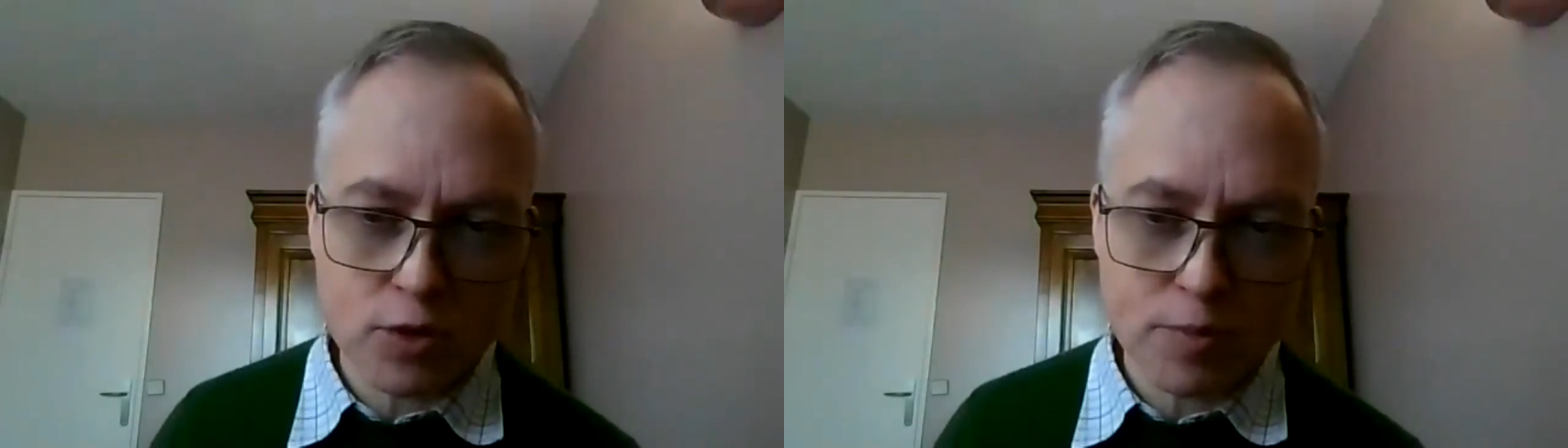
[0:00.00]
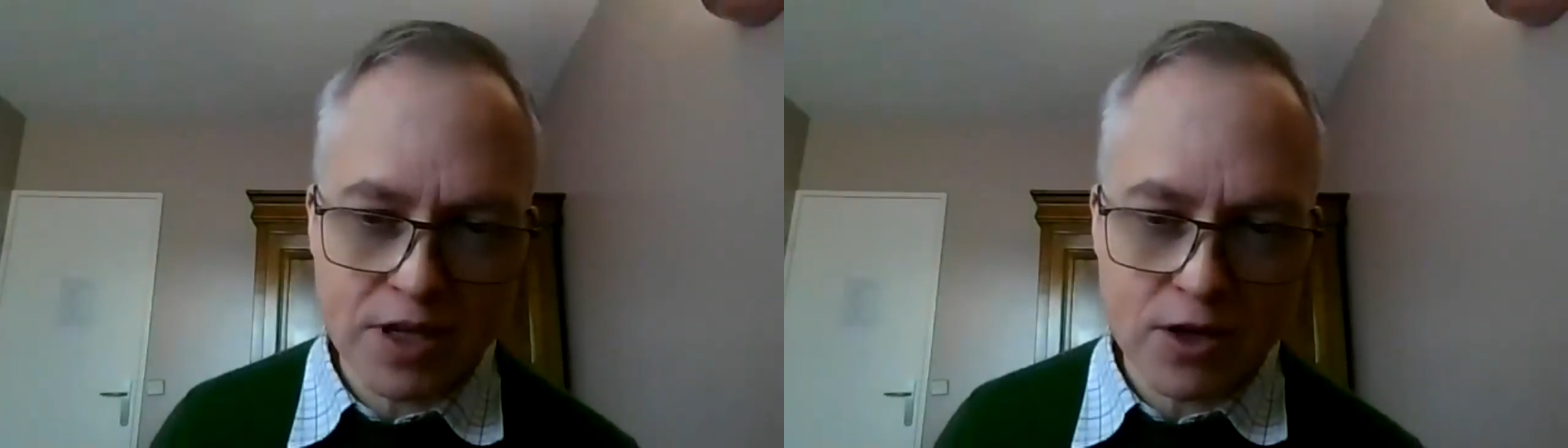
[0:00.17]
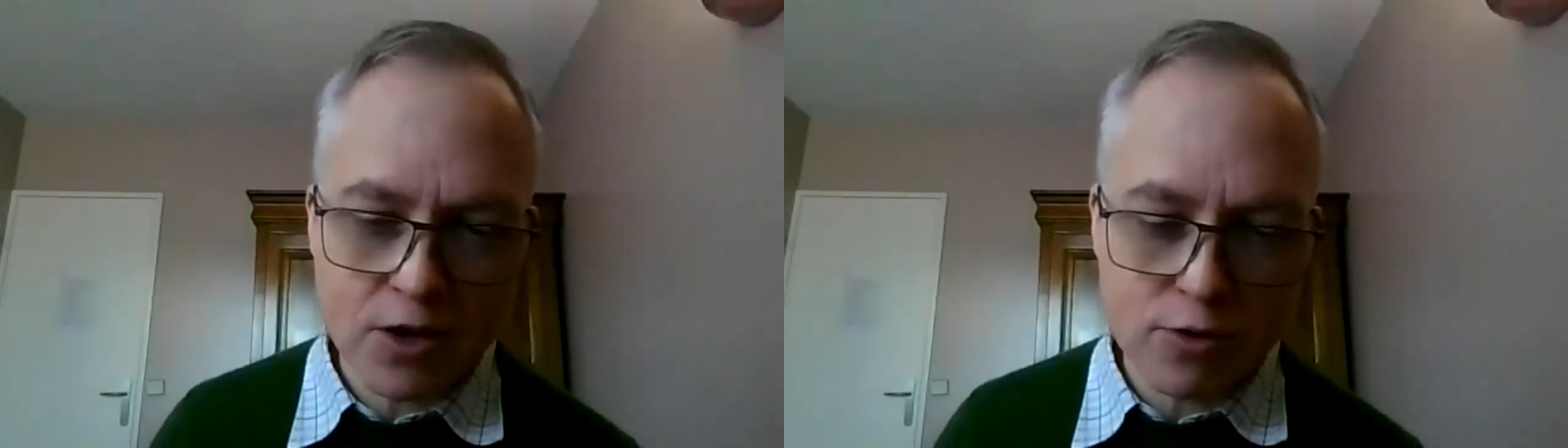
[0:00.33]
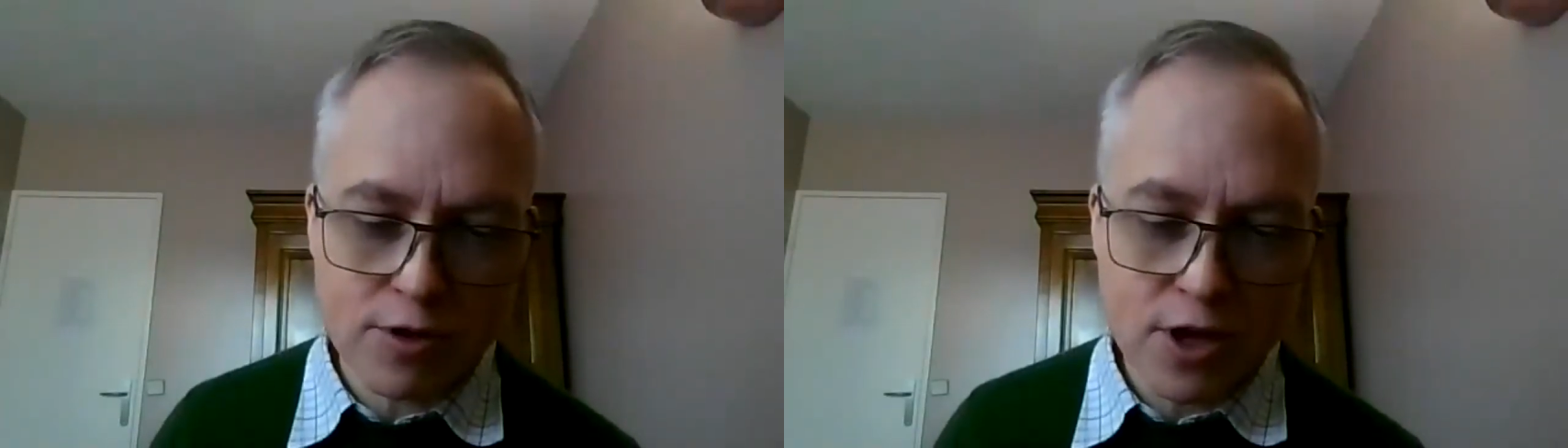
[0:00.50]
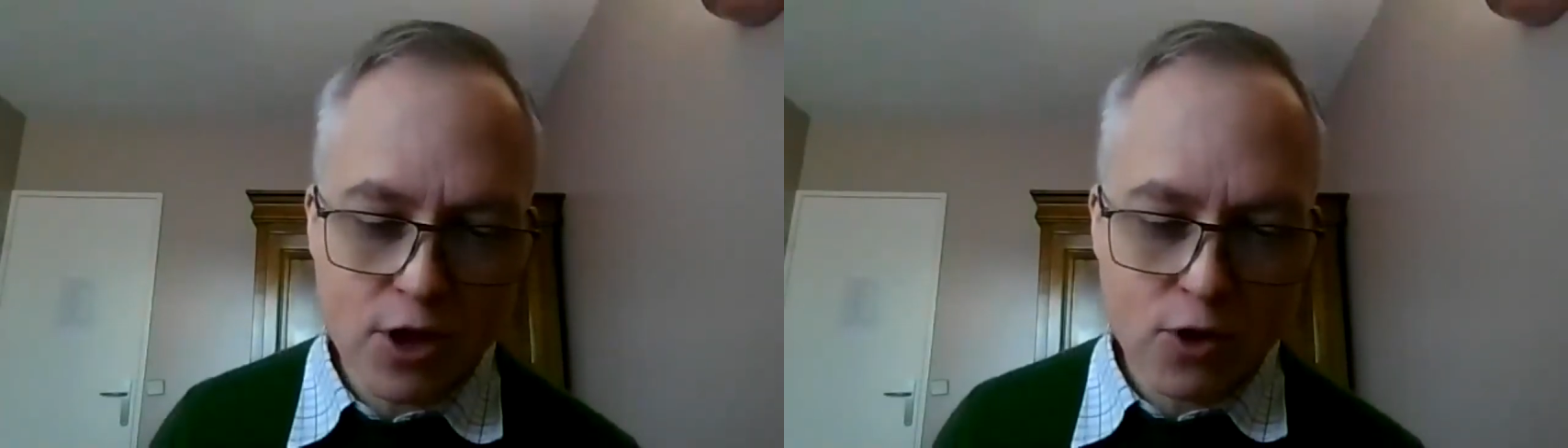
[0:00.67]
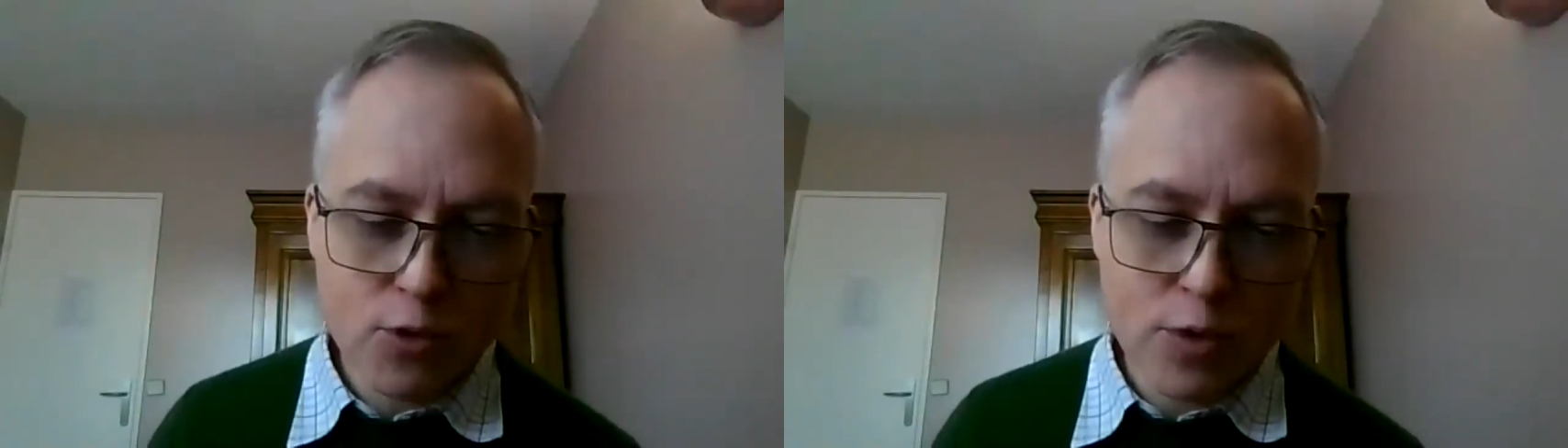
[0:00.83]
because
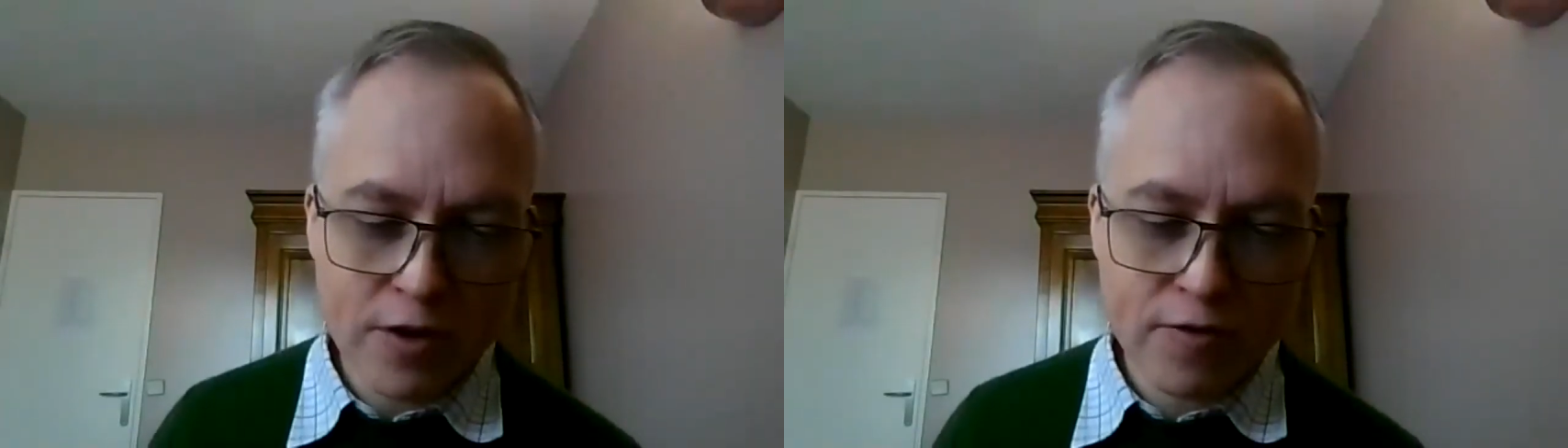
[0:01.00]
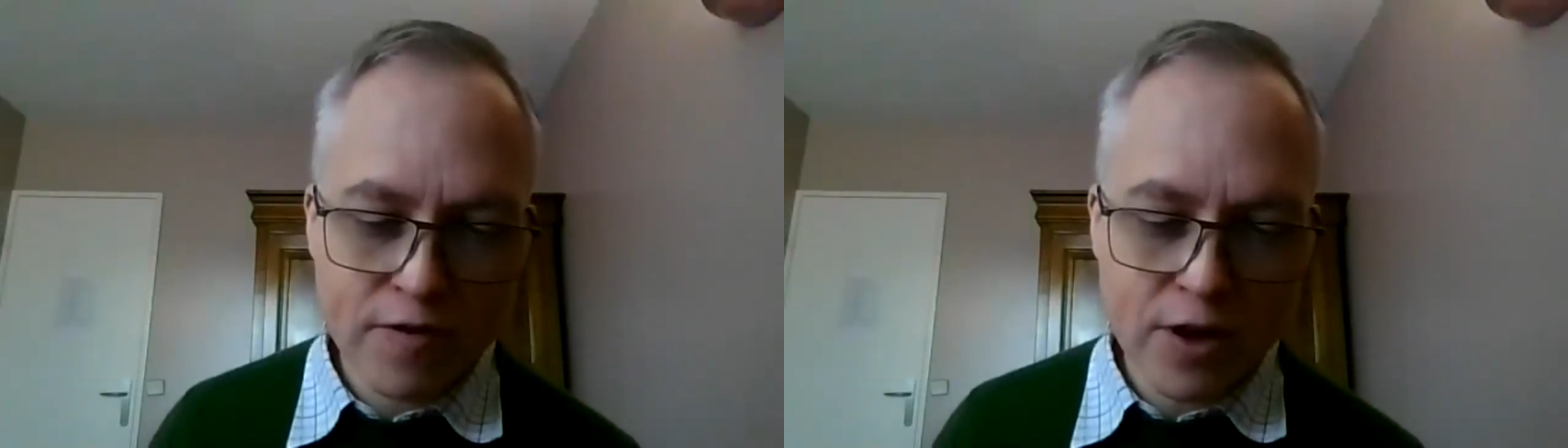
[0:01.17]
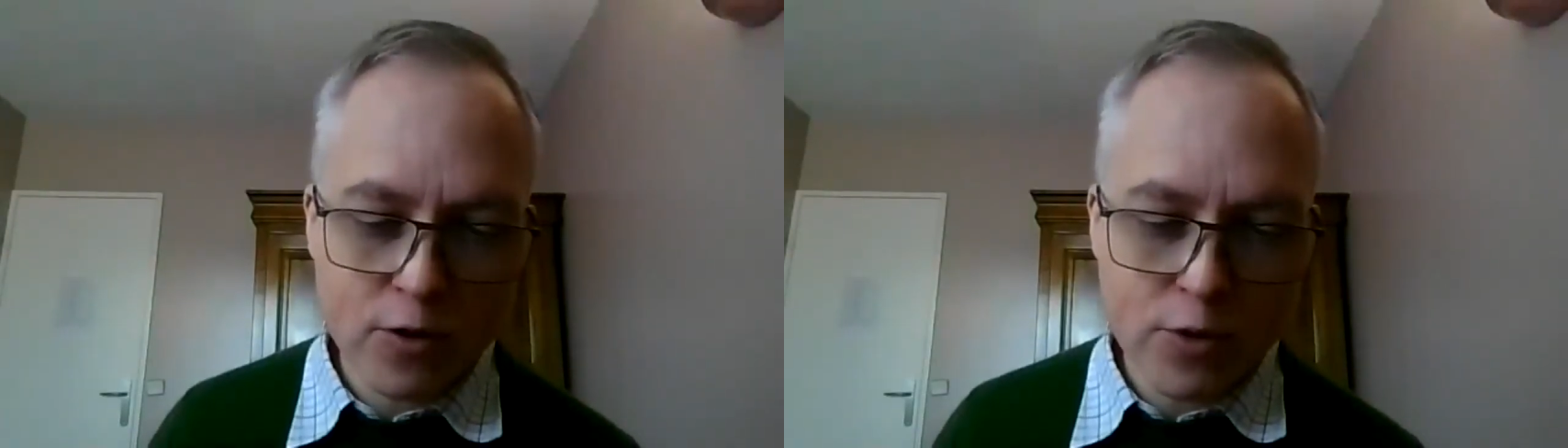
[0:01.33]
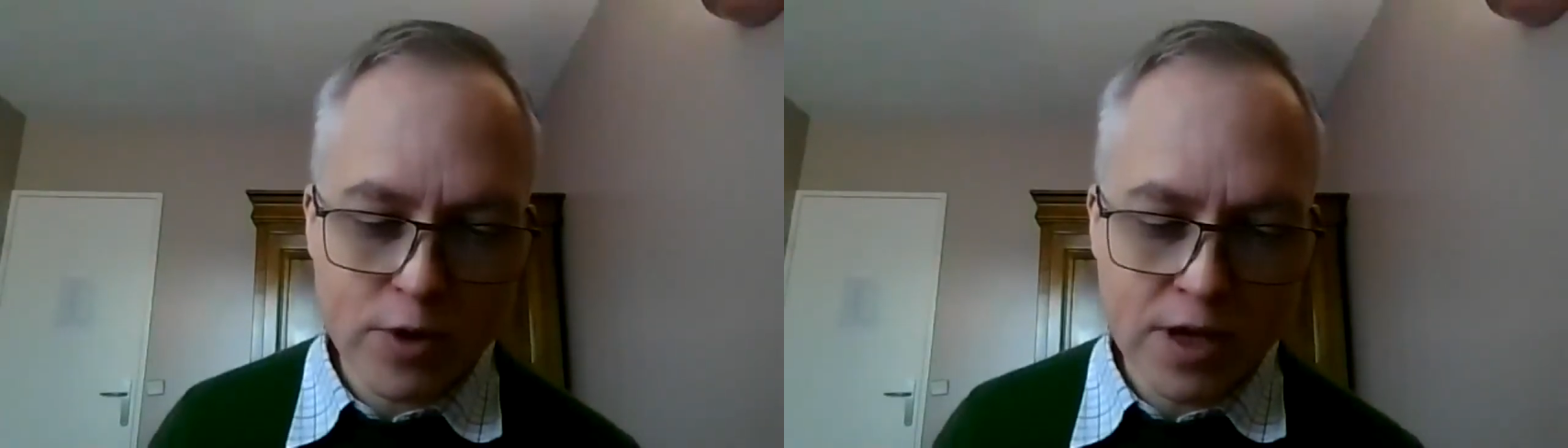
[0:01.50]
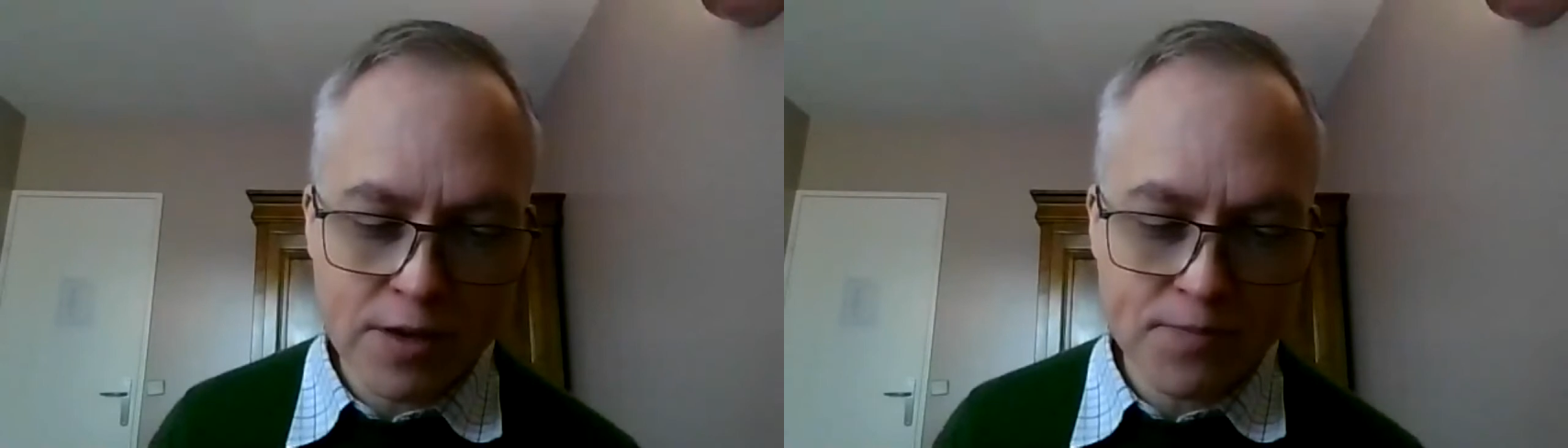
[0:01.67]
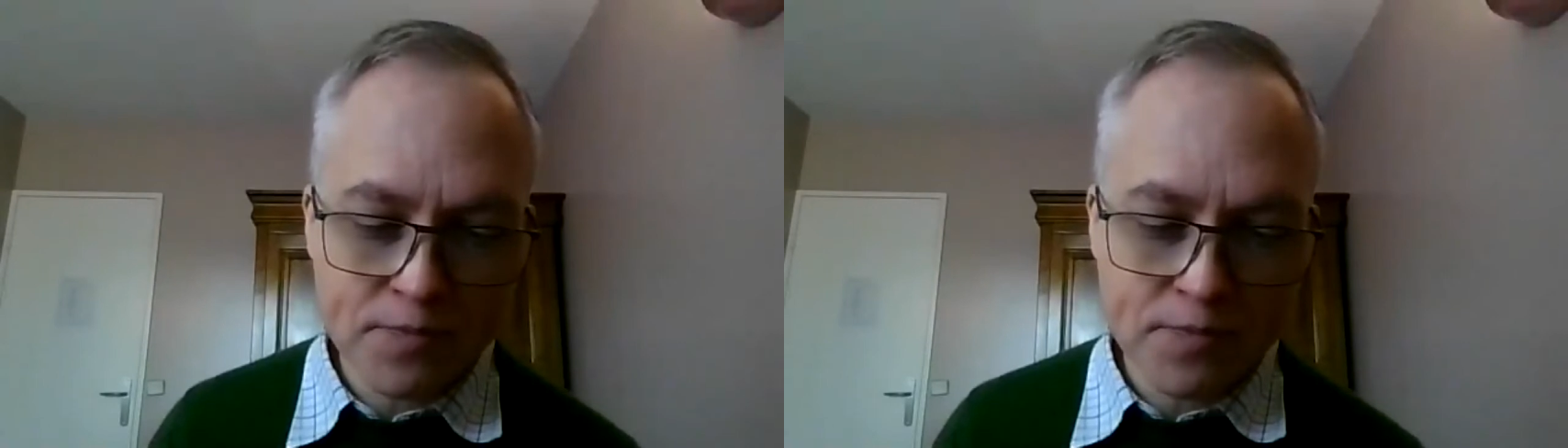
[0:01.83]
we are very